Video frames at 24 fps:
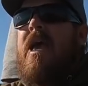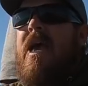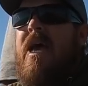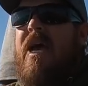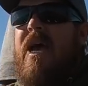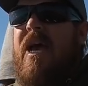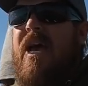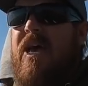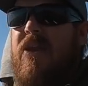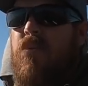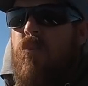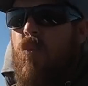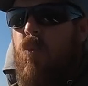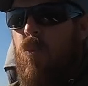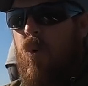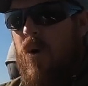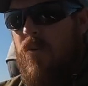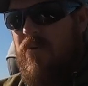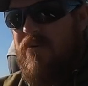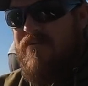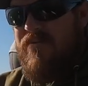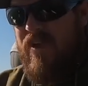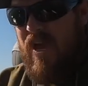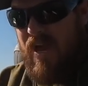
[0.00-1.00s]
And what
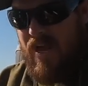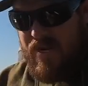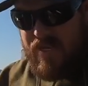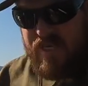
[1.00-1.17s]
we've got